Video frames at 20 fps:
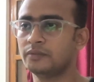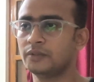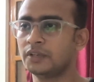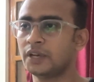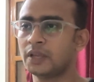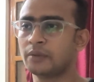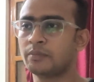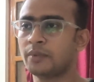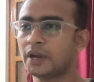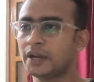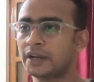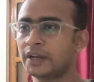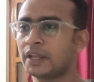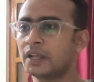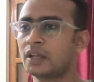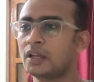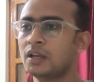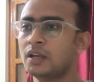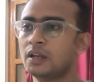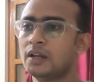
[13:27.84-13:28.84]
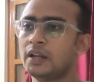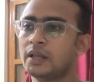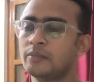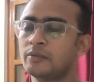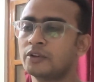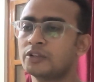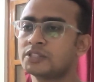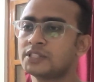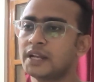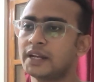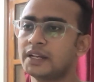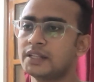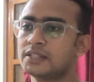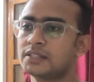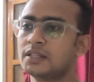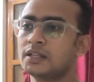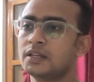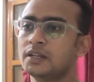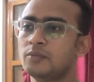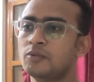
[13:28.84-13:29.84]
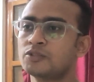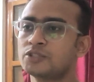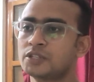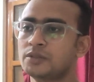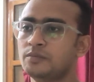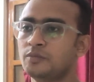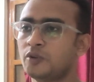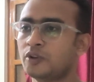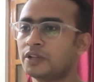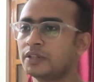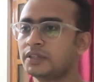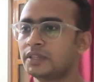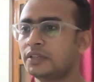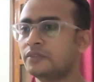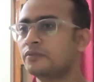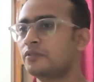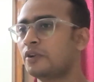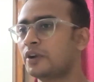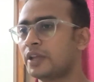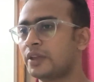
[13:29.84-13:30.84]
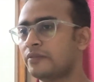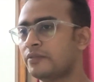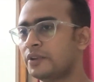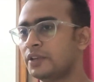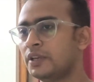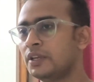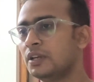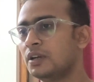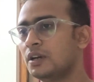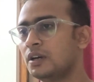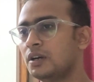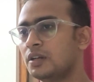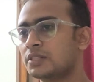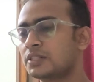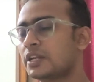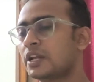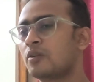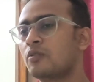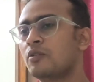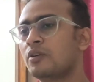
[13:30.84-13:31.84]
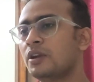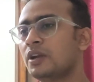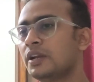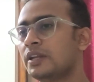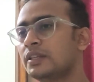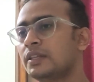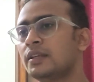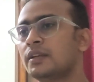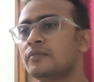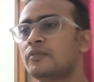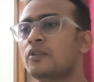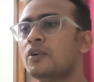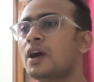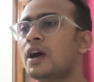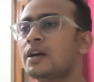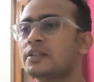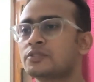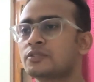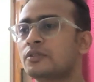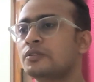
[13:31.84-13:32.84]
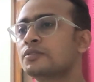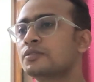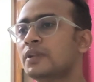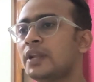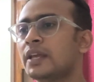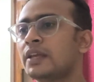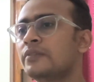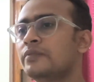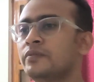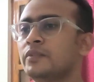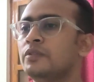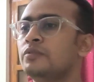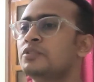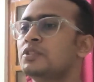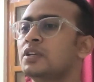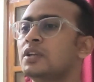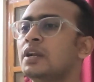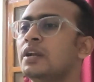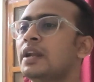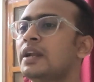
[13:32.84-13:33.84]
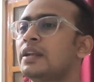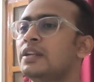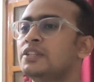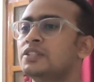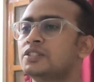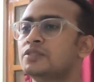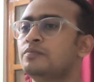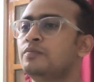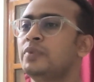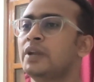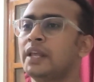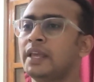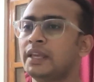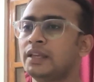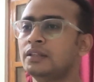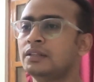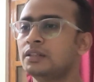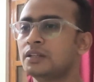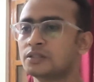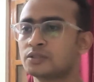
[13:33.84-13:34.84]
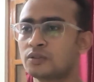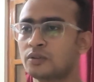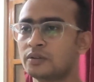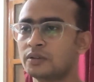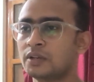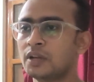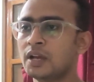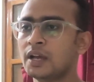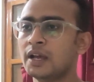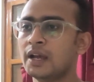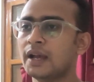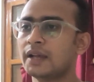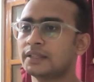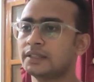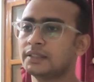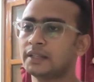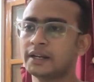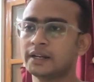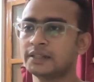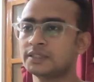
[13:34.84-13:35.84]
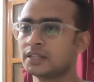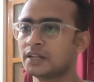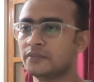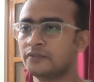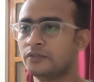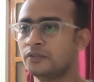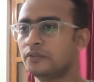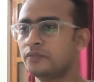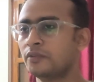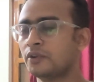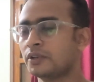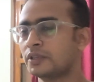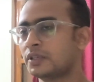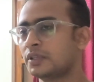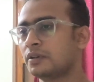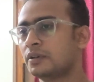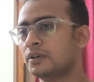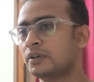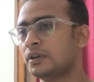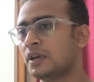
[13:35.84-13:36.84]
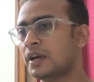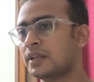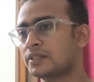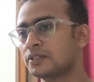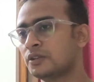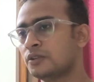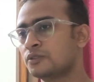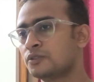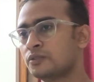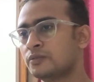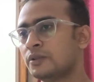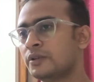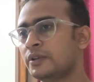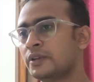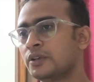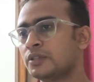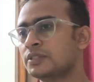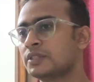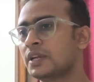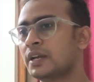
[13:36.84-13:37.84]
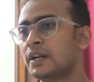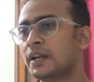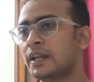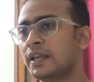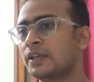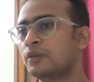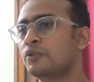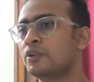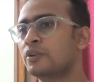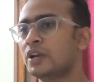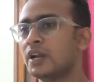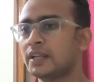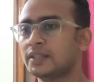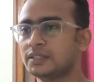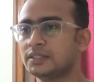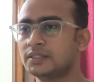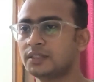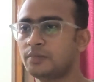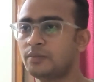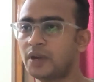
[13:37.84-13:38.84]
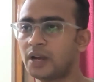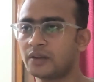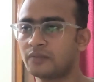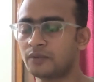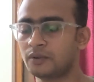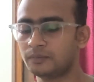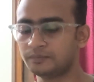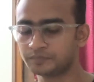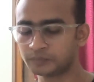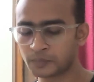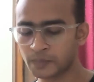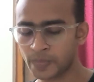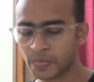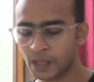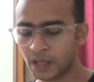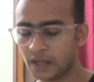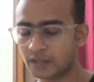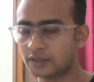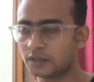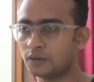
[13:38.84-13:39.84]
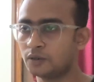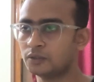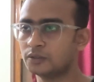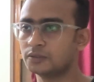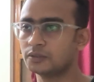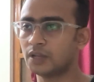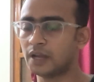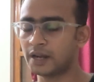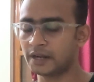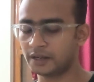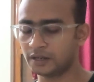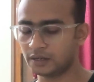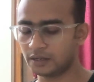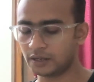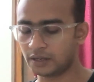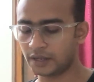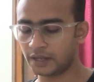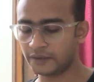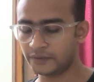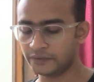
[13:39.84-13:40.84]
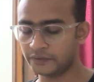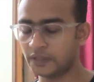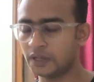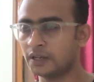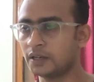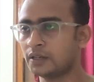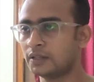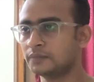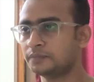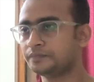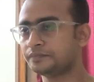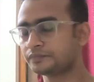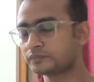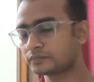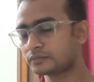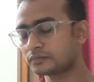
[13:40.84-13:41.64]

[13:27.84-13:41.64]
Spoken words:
like per day, like because that is the most important thing for every stakeholder. I think for us also, like if user are at least playing the song, I think that is helpful for us also, because they are like utilizing the platform. So and if the